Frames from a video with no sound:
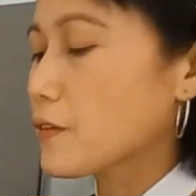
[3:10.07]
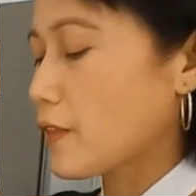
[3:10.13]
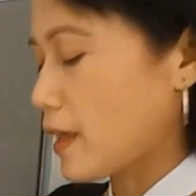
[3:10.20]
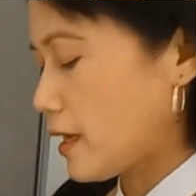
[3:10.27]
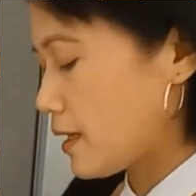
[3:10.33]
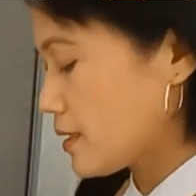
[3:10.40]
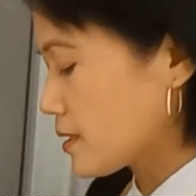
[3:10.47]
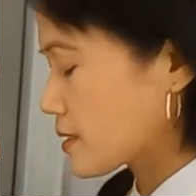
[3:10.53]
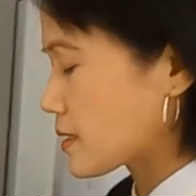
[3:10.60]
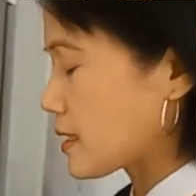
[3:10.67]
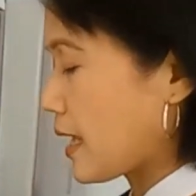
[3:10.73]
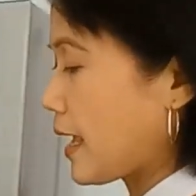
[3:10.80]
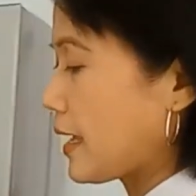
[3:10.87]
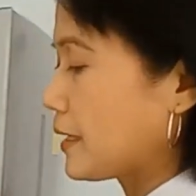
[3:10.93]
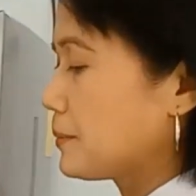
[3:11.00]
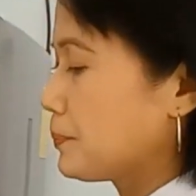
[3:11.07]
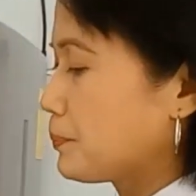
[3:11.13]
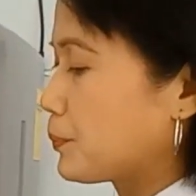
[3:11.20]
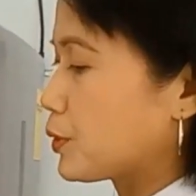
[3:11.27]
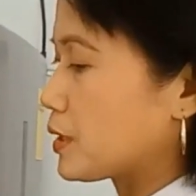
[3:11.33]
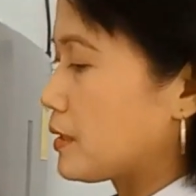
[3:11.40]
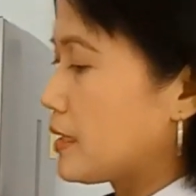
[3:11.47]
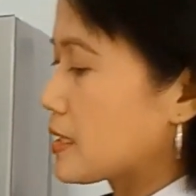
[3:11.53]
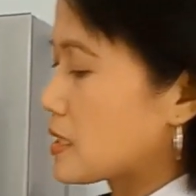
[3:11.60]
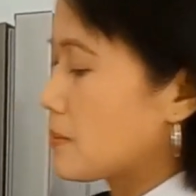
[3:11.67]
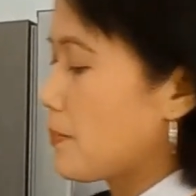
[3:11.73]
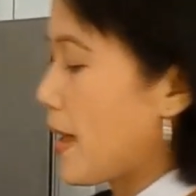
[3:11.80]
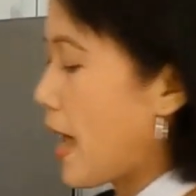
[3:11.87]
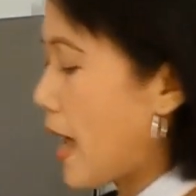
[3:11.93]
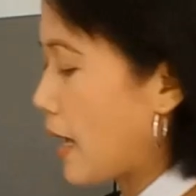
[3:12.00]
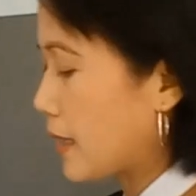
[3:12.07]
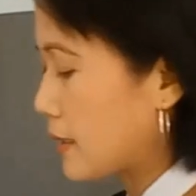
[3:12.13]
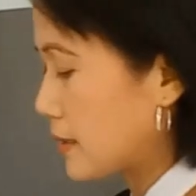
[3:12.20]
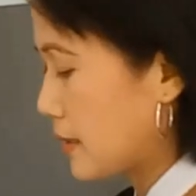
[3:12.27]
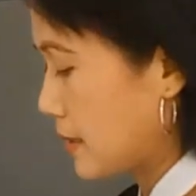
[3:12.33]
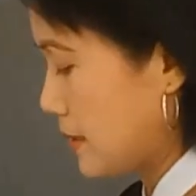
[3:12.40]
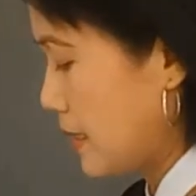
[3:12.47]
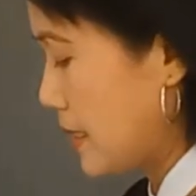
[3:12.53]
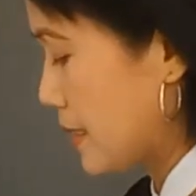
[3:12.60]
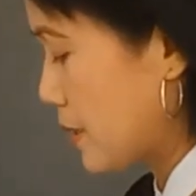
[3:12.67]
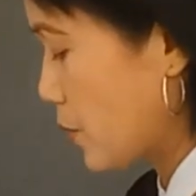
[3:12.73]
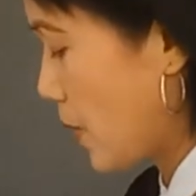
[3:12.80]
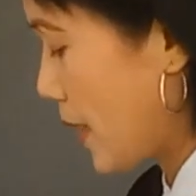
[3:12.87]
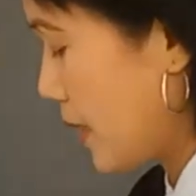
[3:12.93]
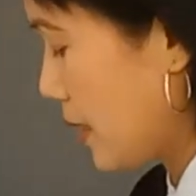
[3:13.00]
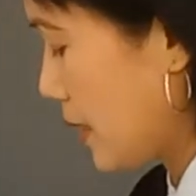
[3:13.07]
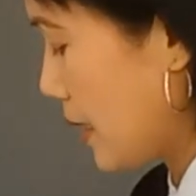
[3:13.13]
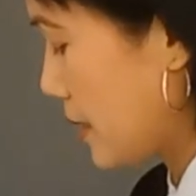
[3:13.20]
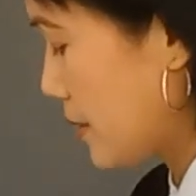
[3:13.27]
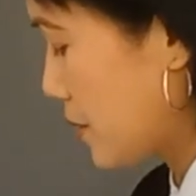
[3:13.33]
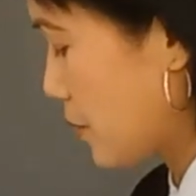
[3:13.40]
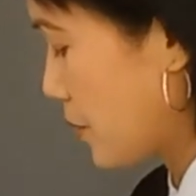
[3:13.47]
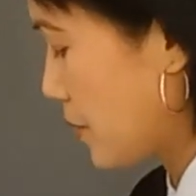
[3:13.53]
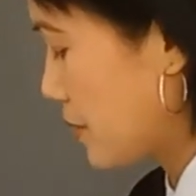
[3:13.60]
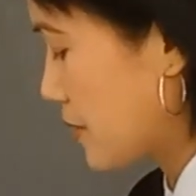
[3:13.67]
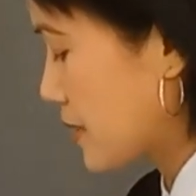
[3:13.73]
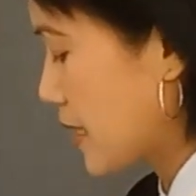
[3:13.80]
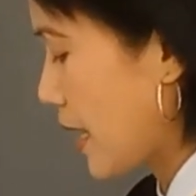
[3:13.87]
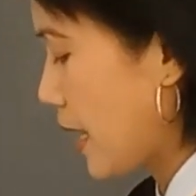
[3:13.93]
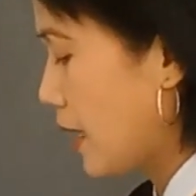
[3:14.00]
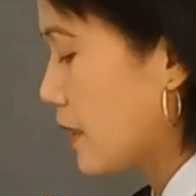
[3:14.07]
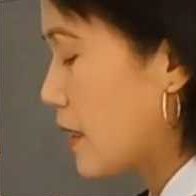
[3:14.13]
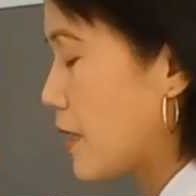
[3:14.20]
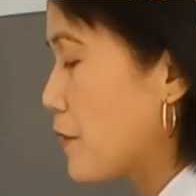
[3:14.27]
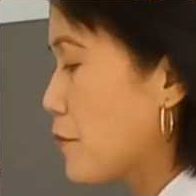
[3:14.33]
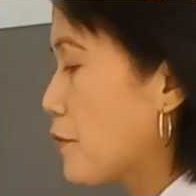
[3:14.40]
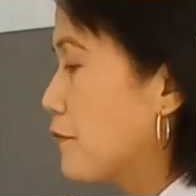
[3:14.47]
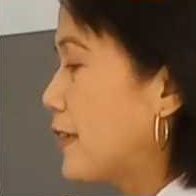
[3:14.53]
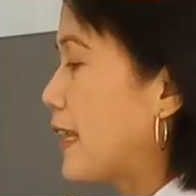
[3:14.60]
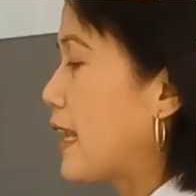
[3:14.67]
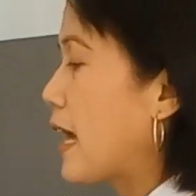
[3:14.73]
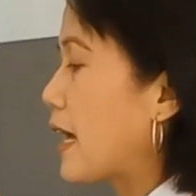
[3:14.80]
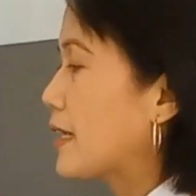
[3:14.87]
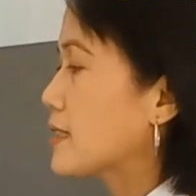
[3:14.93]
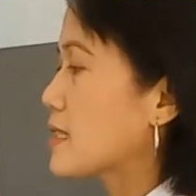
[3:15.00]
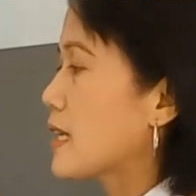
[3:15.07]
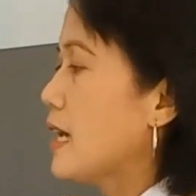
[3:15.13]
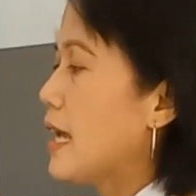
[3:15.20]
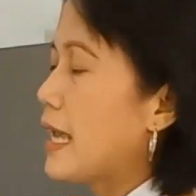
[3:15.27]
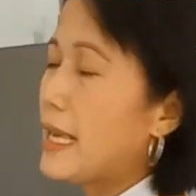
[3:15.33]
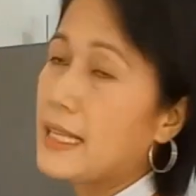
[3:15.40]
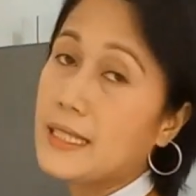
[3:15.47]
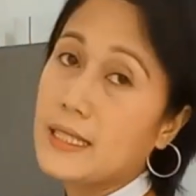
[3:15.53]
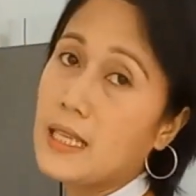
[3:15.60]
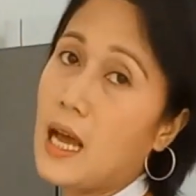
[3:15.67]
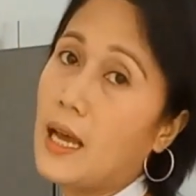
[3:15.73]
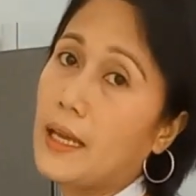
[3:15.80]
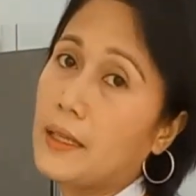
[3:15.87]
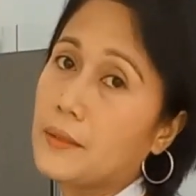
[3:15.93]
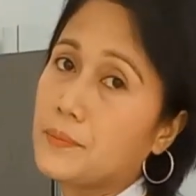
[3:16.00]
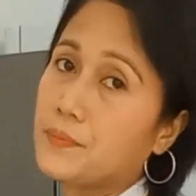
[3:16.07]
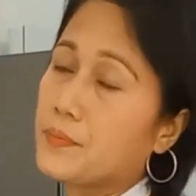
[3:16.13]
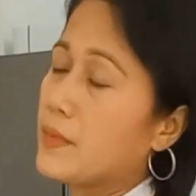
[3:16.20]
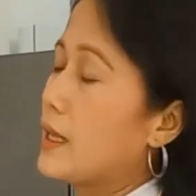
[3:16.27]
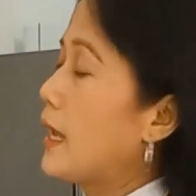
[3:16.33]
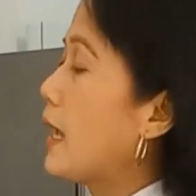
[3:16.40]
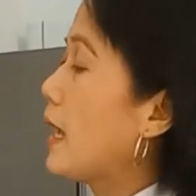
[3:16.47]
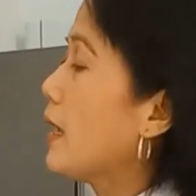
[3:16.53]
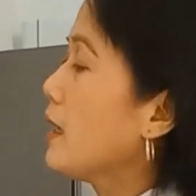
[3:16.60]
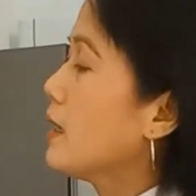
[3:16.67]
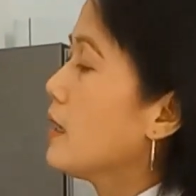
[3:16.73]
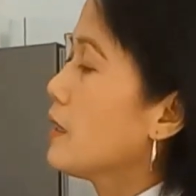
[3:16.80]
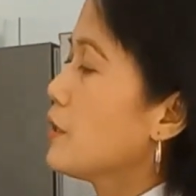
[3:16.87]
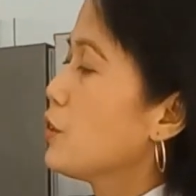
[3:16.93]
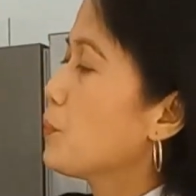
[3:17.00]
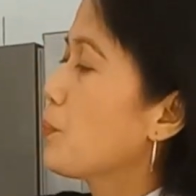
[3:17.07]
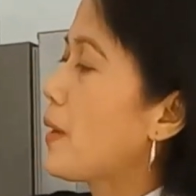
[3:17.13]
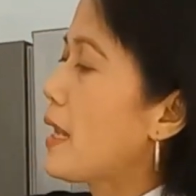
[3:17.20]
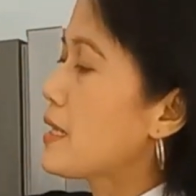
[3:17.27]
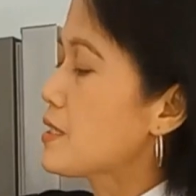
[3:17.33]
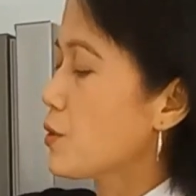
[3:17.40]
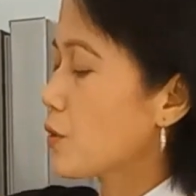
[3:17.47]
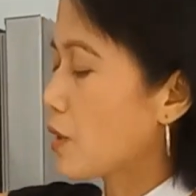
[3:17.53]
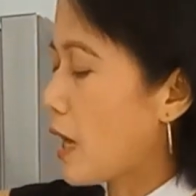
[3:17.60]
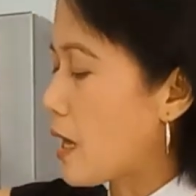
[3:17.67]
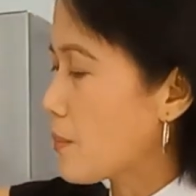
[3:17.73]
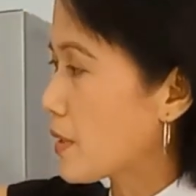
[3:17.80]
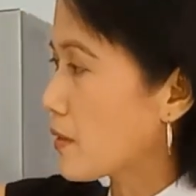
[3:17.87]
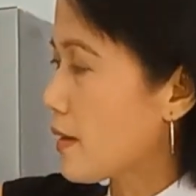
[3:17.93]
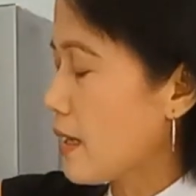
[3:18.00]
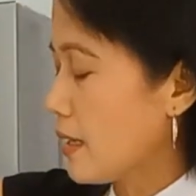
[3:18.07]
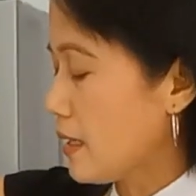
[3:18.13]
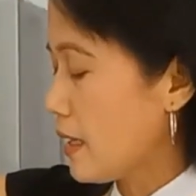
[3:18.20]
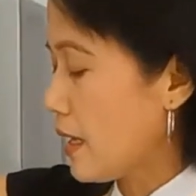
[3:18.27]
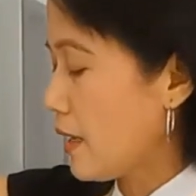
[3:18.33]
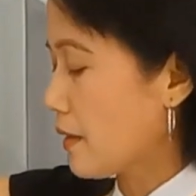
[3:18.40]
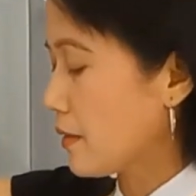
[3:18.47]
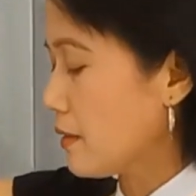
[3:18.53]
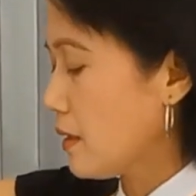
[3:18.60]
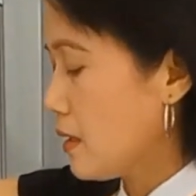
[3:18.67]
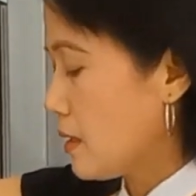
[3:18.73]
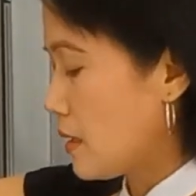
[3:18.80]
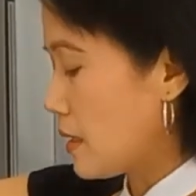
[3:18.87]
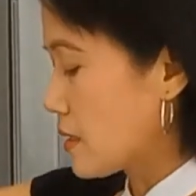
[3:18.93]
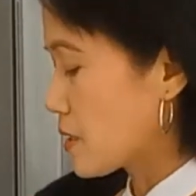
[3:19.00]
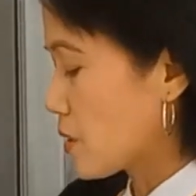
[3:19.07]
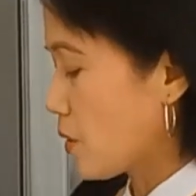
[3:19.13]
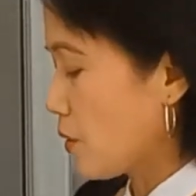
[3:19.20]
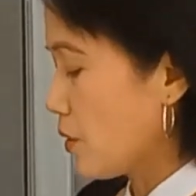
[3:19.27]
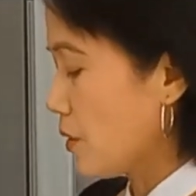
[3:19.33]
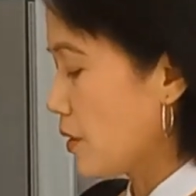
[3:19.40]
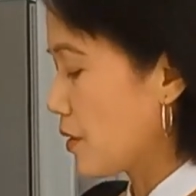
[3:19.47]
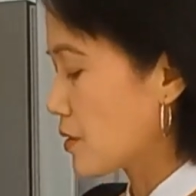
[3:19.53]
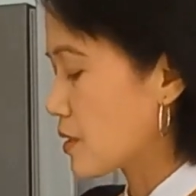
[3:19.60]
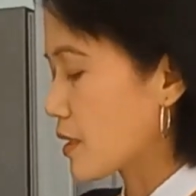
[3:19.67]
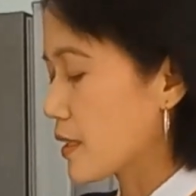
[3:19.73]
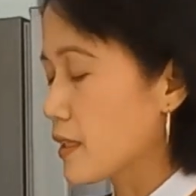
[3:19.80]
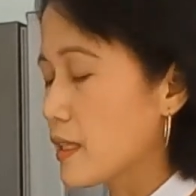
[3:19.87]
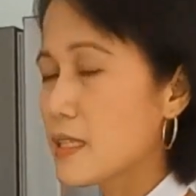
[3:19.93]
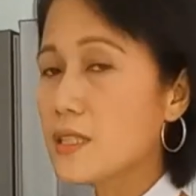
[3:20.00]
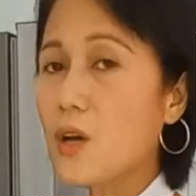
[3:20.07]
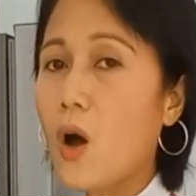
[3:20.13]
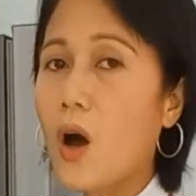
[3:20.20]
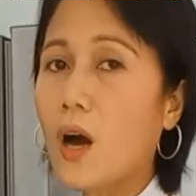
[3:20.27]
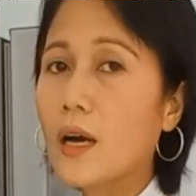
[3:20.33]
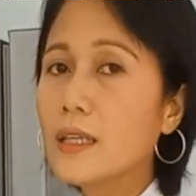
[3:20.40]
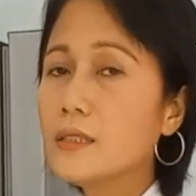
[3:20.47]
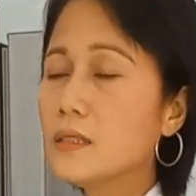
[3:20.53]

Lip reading: this and put this back. This one is to contain the UV light inside. Okay, you place your camera in here, and so you turn this on